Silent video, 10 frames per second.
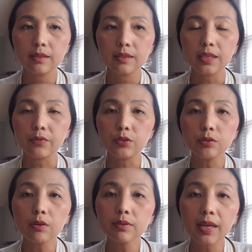If you
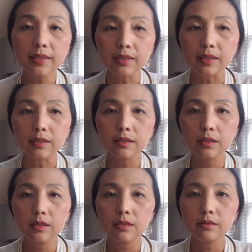don't like it,
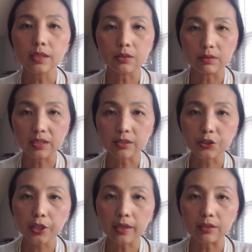then you need to
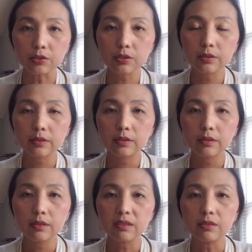change.
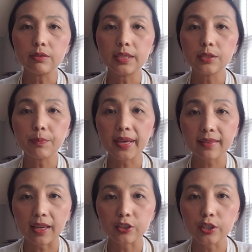You need to make
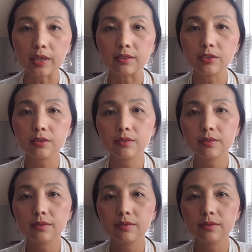that change.
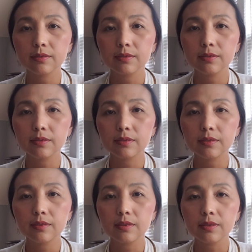
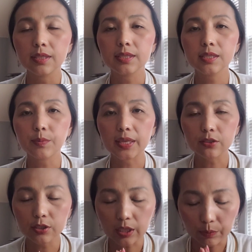This is
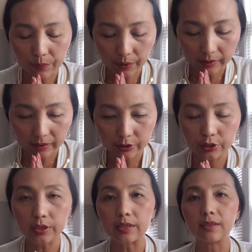Master Shaman Palai
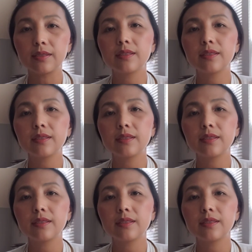Chi,